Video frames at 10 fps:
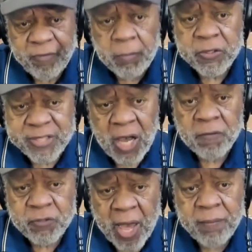from the
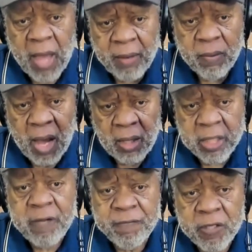South, so I, I, I
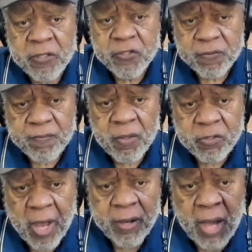live this,
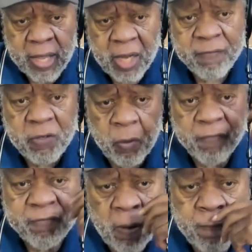so I, I kind of knew
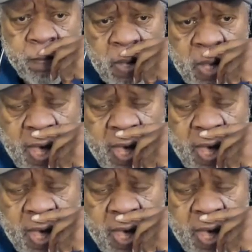it from